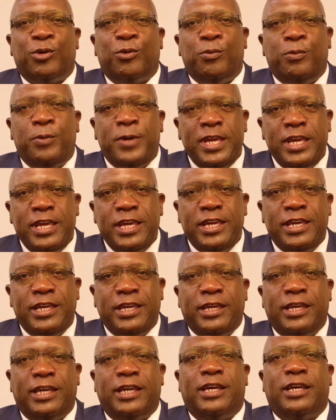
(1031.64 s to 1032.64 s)

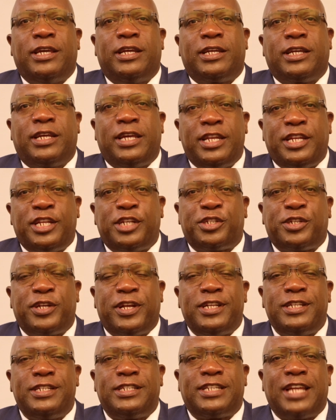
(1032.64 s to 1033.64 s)
We,
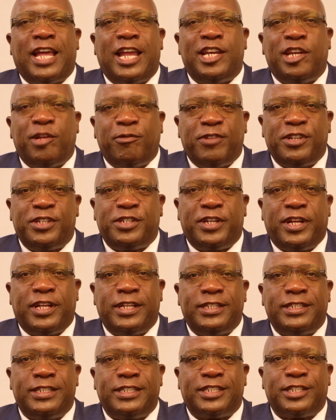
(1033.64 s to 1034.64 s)
Kittitians and
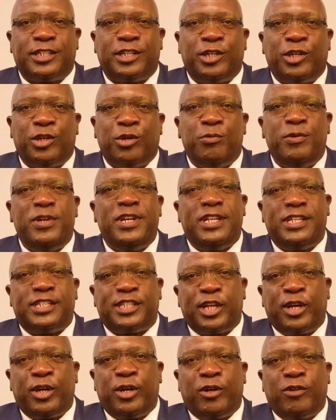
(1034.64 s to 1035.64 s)
Nevisians, we
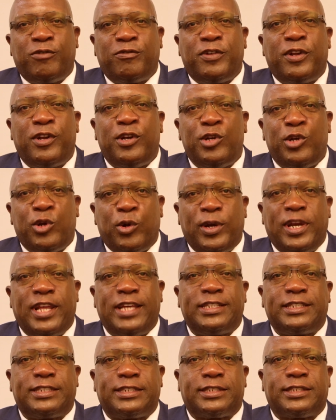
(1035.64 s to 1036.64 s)
deserve no
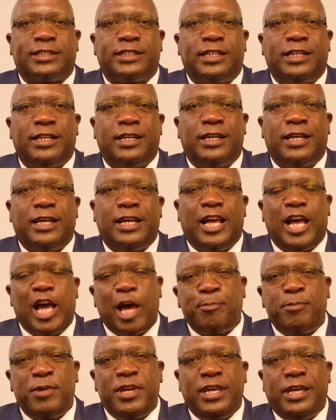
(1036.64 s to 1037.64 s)
less.
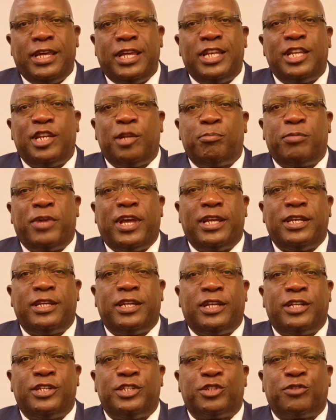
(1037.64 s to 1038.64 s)
Happy
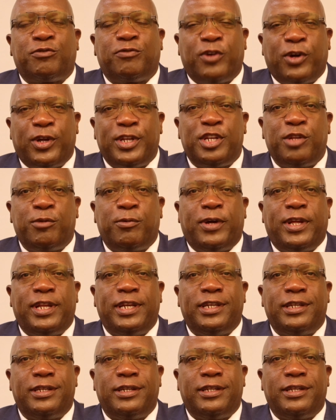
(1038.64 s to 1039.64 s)
Independence
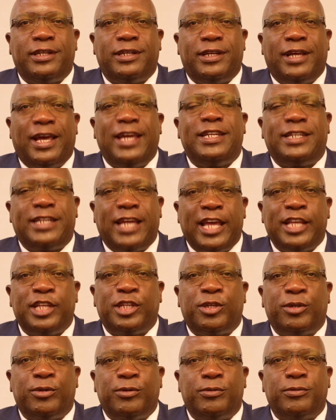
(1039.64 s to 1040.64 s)
41. I
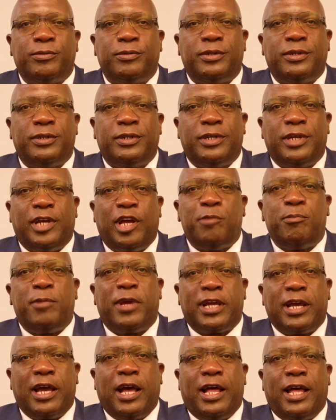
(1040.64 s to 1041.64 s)
thank you, and may
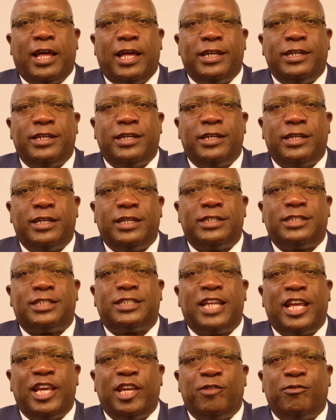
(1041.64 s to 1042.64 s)
God
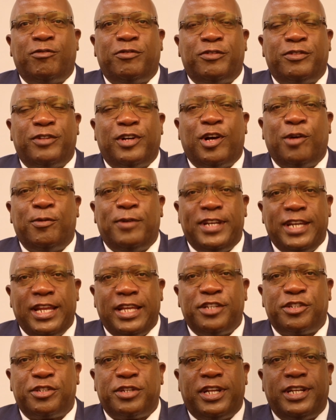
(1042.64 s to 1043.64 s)
save our
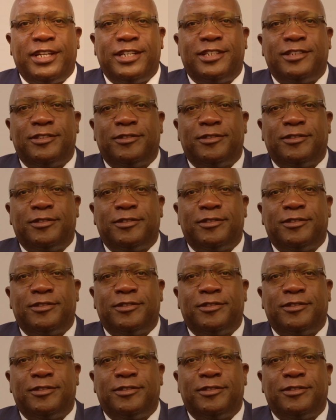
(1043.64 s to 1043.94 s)
nation.